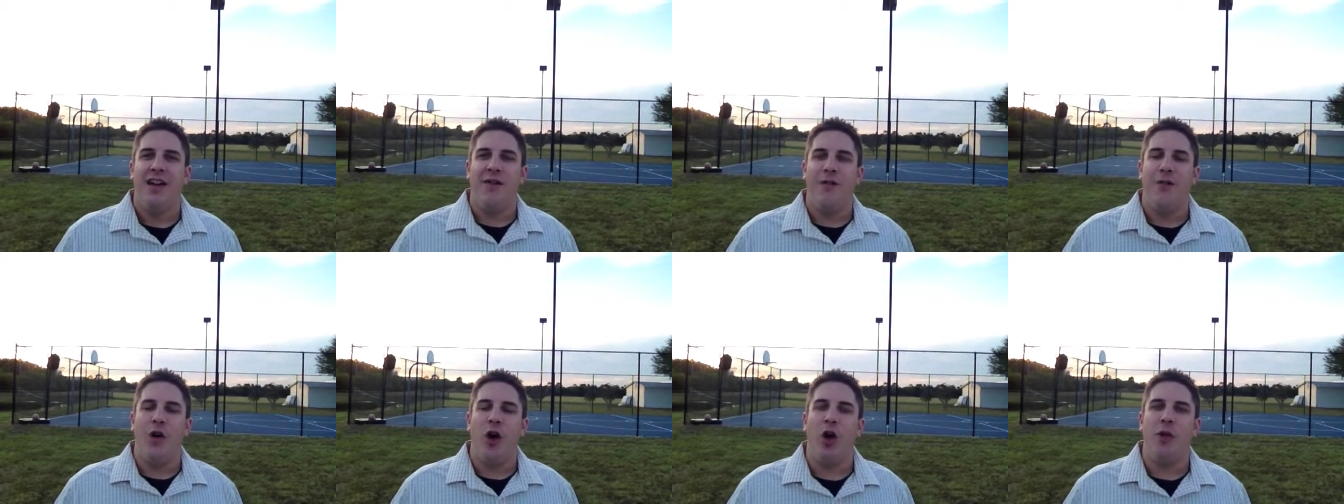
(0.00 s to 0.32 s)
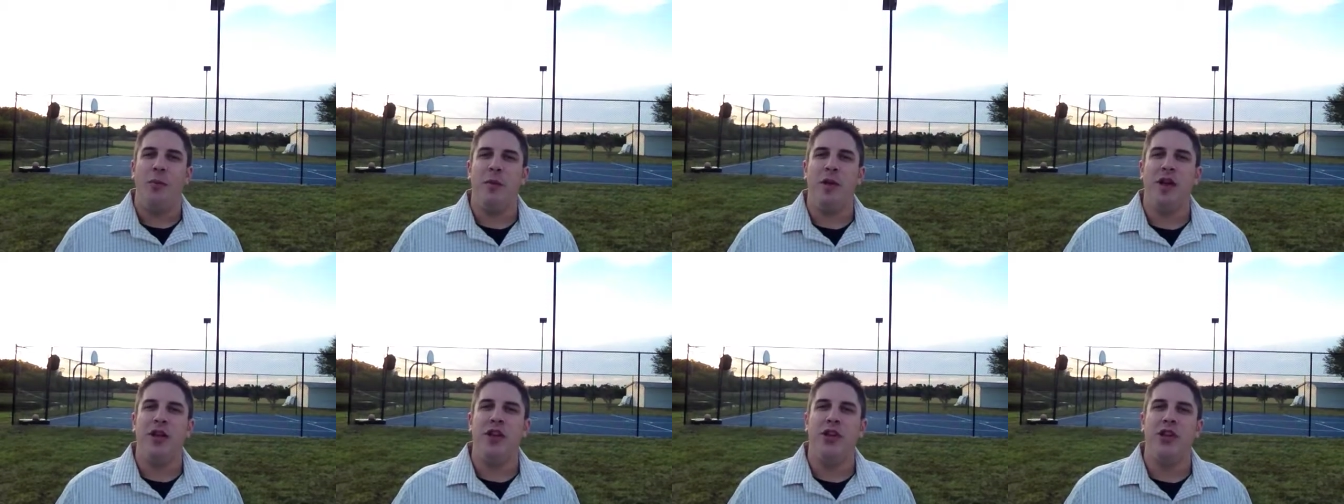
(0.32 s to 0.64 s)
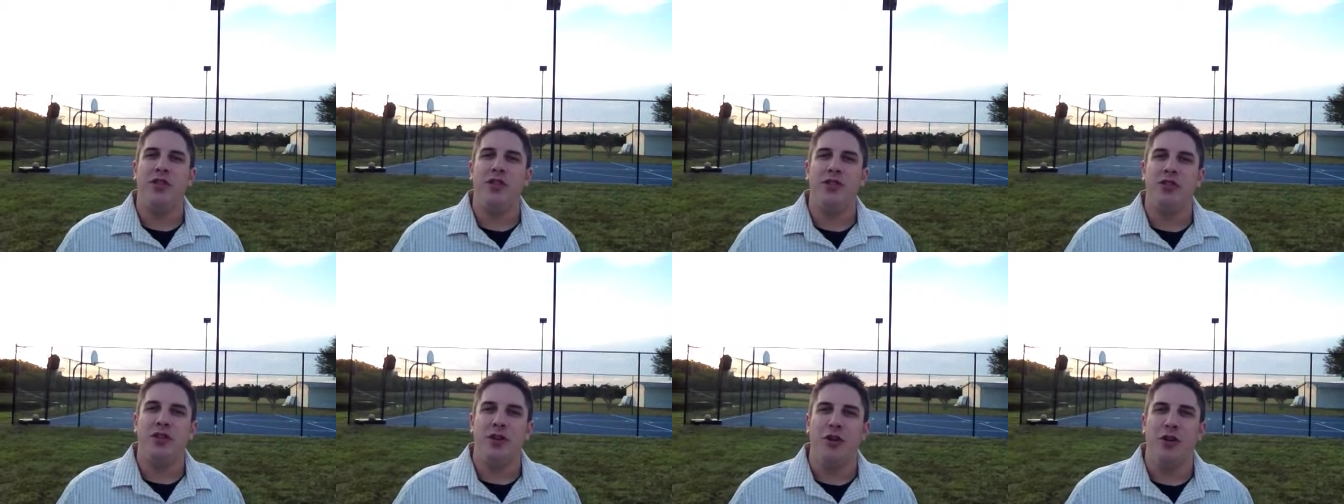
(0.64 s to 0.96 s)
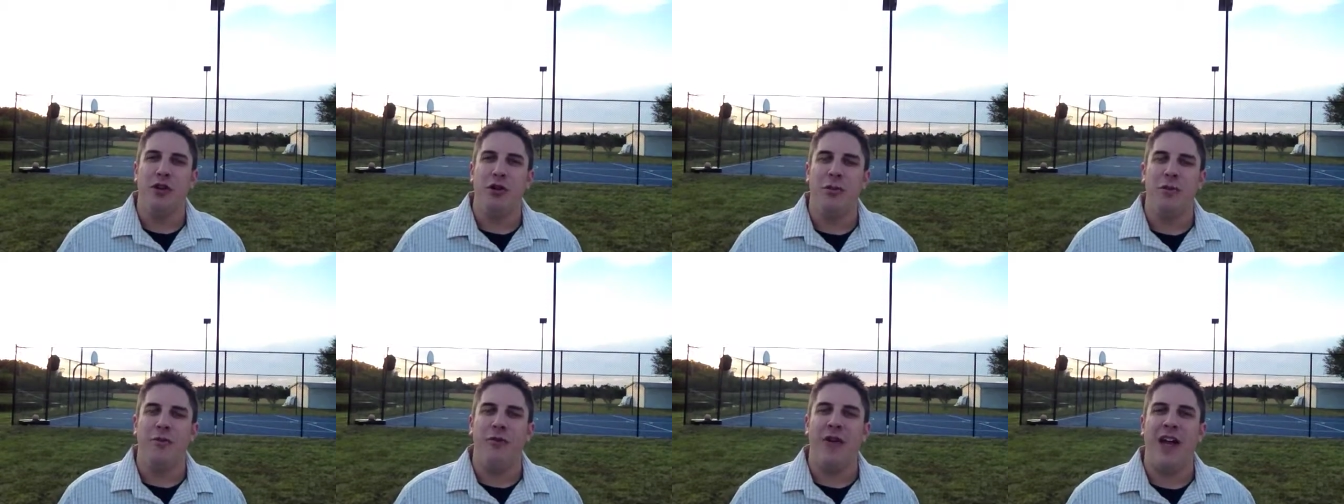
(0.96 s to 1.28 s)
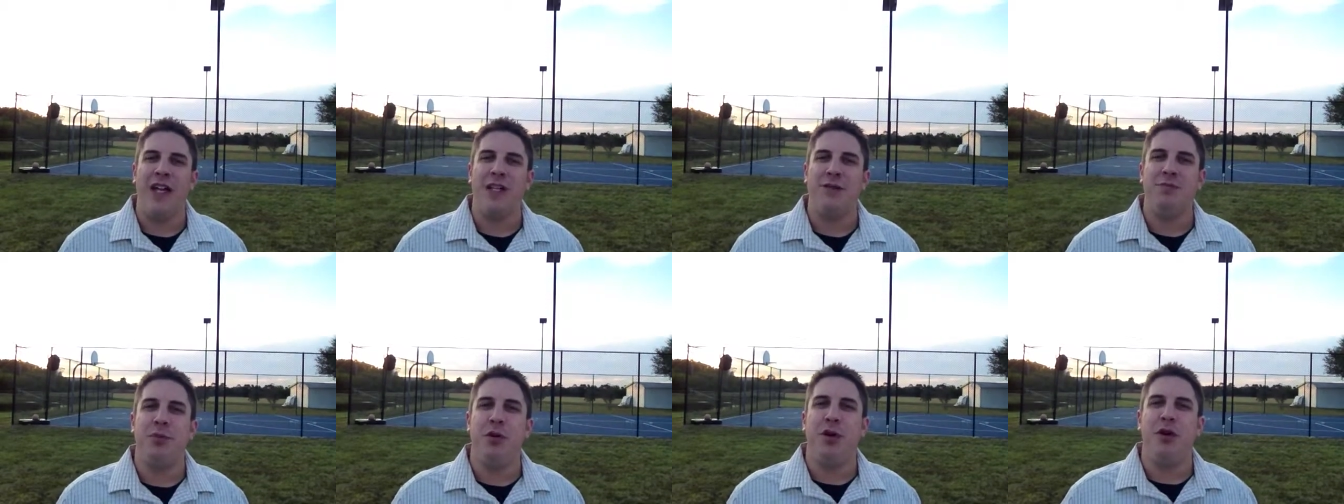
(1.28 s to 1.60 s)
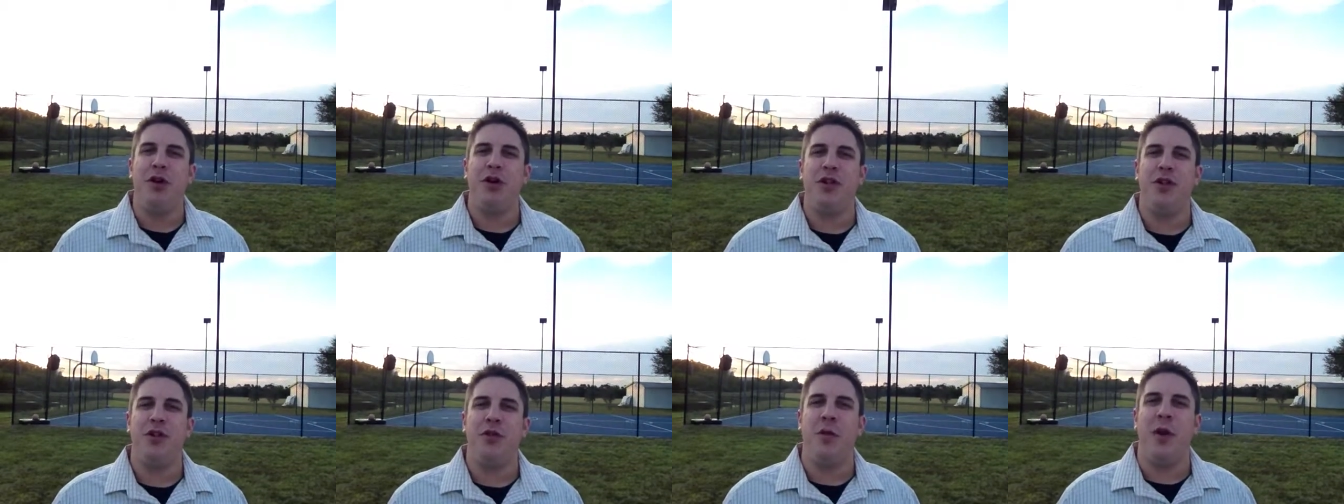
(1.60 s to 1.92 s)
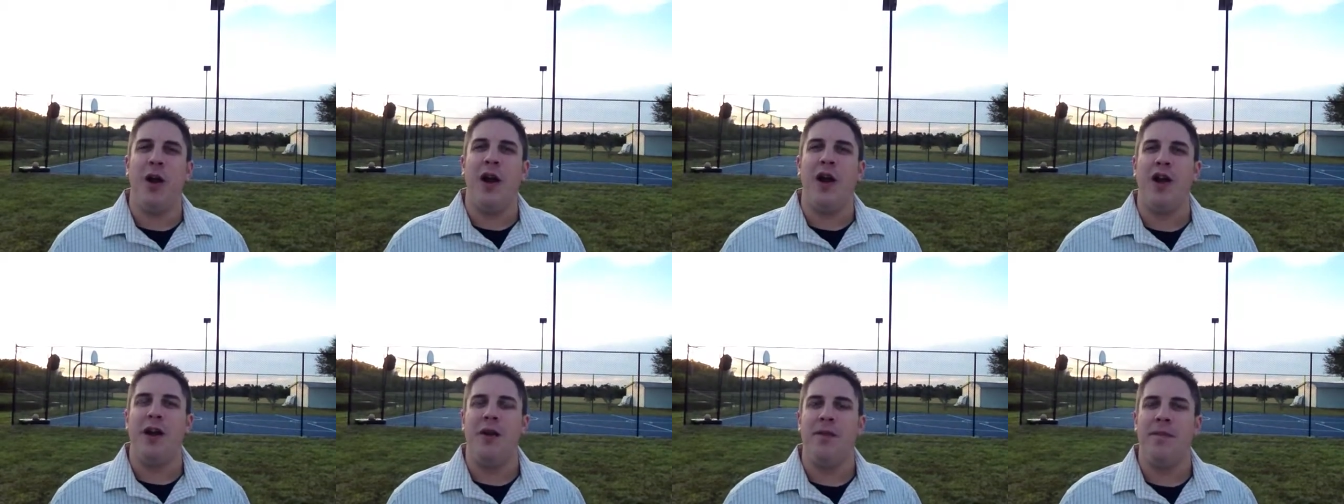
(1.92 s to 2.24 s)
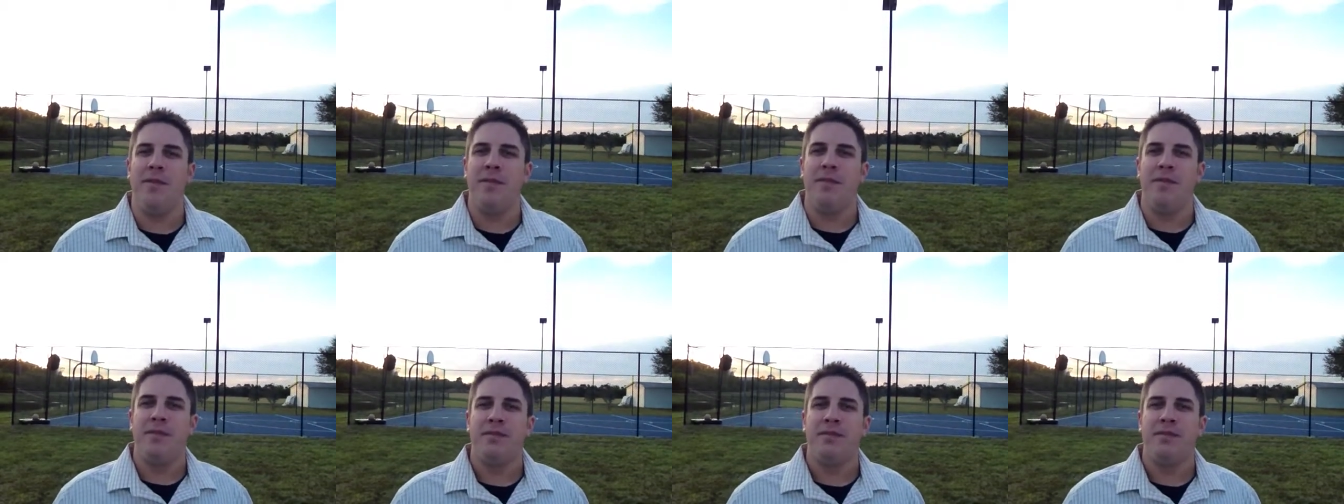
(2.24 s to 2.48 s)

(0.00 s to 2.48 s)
Follow me on YouTube, Facebook, Twitter.